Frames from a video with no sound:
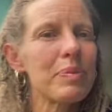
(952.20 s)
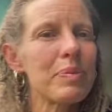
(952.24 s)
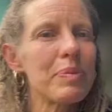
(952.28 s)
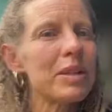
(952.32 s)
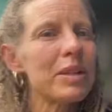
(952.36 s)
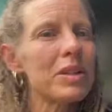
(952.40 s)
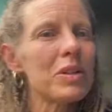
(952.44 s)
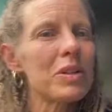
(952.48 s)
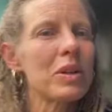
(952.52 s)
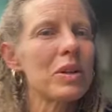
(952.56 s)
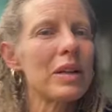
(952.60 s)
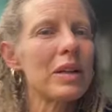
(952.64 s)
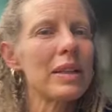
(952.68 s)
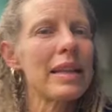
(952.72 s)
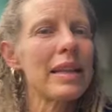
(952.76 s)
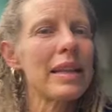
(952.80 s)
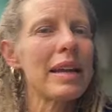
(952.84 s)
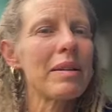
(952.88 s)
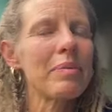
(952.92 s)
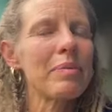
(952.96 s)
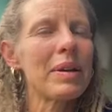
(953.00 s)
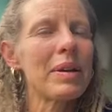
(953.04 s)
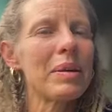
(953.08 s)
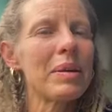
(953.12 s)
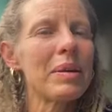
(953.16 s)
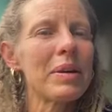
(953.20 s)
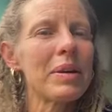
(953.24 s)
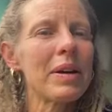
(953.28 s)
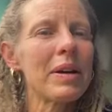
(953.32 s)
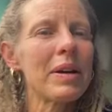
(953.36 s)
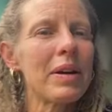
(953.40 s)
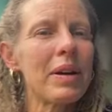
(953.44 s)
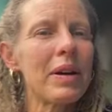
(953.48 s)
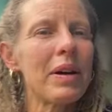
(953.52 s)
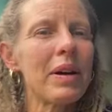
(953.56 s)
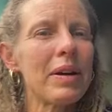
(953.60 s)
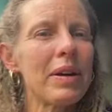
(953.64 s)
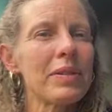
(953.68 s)
spiritual alignment, but
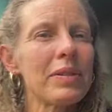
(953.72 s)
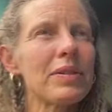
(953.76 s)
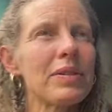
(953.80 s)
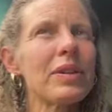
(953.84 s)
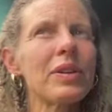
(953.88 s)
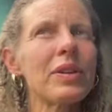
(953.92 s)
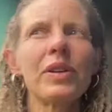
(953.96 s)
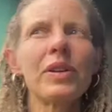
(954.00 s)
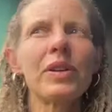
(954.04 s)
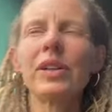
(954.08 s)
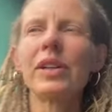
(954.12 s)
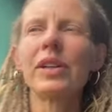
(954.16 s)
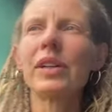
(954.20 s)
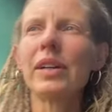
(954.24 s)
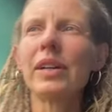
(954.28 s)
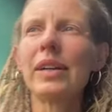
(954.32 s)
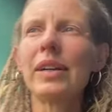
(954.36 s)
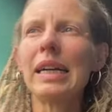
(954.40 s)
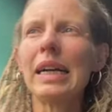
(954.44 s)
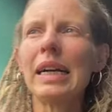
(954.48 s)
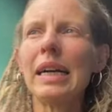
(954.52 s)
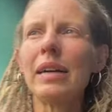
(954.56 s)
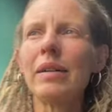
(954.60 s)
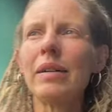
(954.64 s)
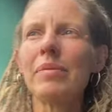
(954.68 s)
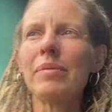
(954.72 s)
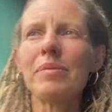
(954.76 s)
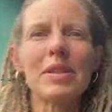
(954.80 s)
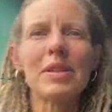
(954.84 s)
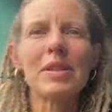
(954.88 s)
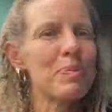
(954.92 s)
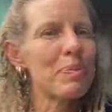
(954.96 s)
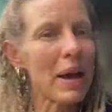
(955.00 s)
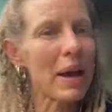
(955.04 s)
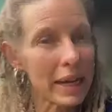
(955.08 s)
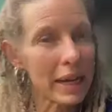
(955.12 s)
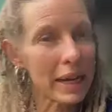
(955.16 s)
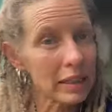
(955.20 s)
also your
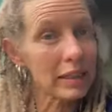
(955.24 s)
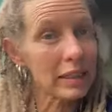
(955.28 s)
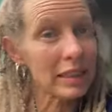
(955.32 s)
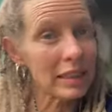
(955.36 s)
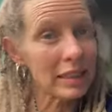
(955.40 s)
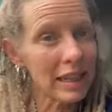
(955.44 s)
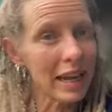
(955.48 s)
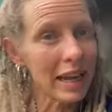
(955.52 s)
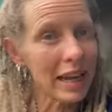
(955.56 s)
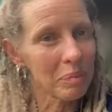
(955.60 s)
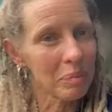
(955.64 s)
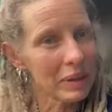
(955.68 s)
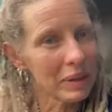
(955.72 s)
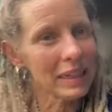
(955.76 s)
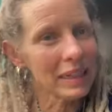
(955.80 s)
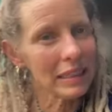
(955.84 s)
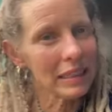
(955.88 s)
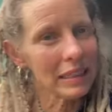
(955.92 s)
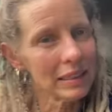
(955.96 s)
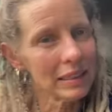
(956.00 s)
spinal alignment,